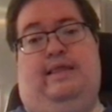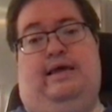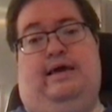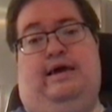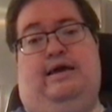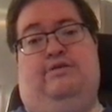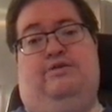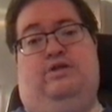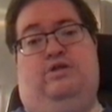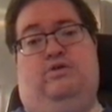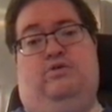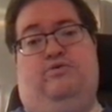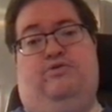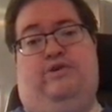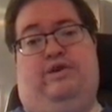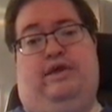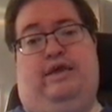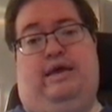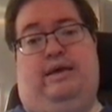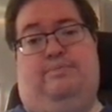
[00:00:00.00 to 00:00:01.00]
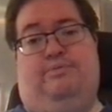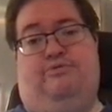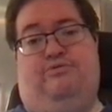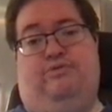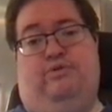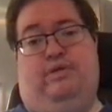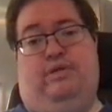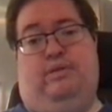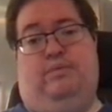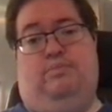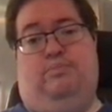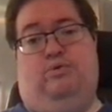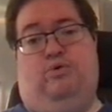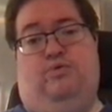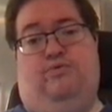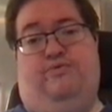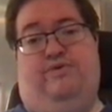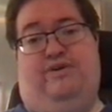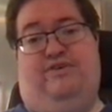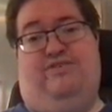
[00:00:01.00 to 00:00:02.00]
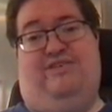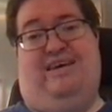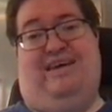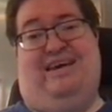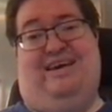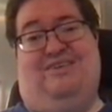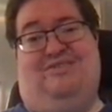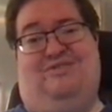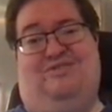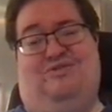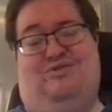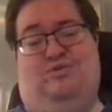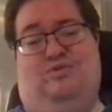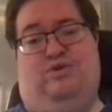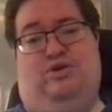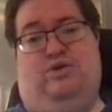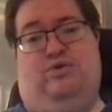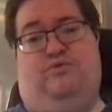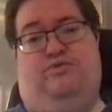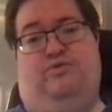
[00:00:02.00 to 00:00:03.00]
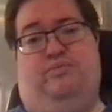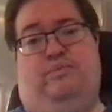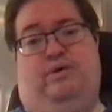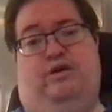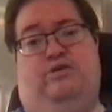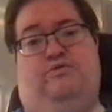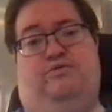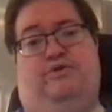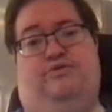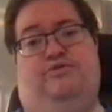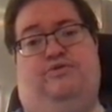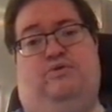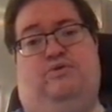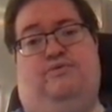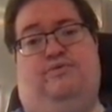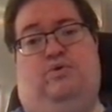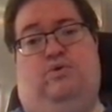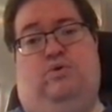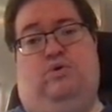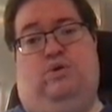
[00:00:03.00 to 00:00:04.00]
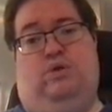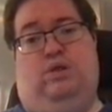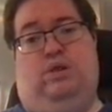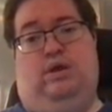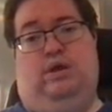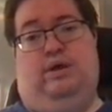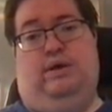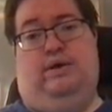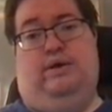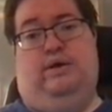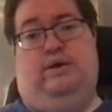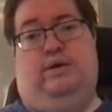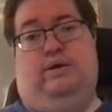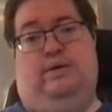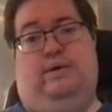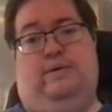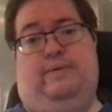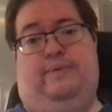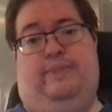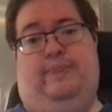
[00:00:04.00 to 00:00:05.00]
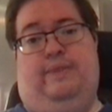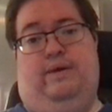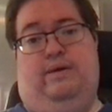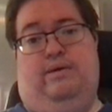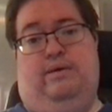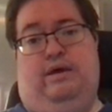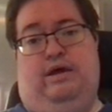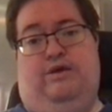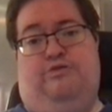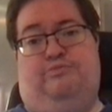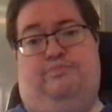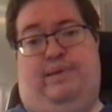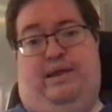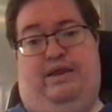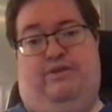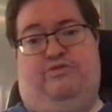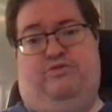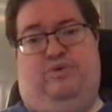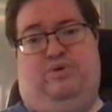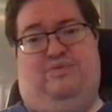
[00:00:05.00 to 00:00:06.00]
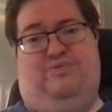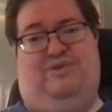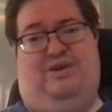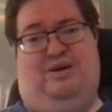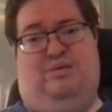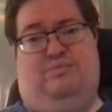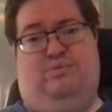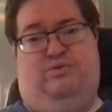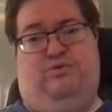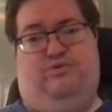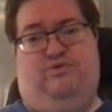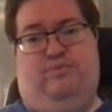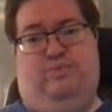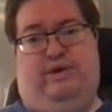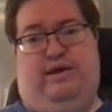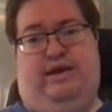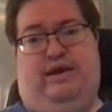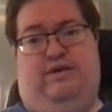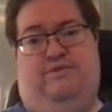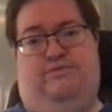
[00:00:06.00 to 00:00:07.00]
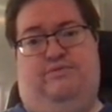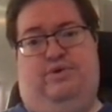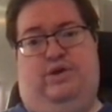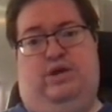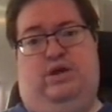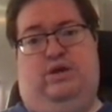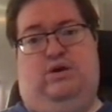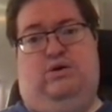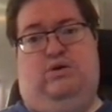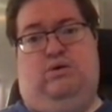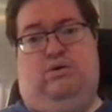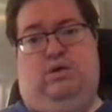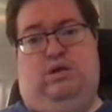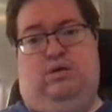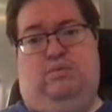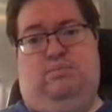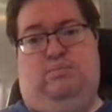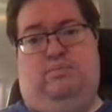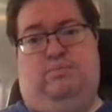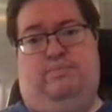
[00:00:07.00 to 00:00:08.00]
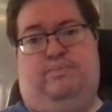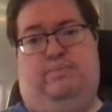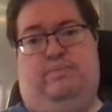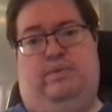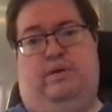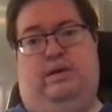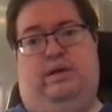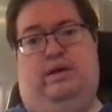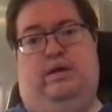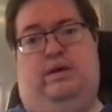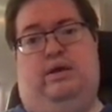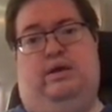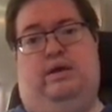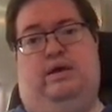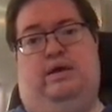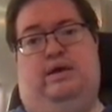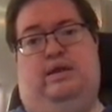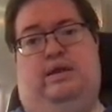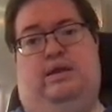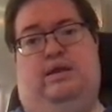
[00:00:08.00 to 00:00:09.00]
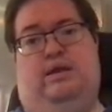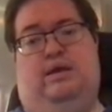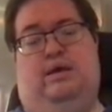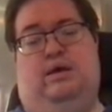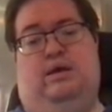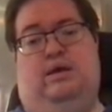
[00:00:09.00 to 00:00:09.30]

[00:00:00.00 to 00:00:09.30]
I denote capital boldface x to denote the matrix of all explanatory variables, where every column in